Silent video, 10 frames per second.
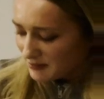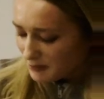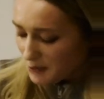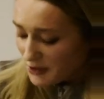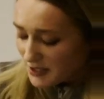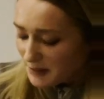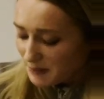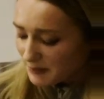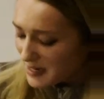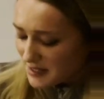want to
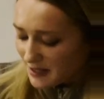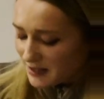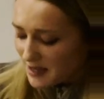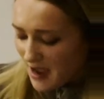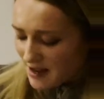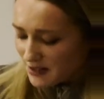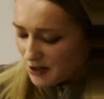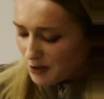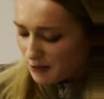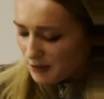basically end
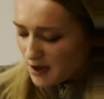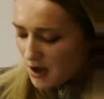on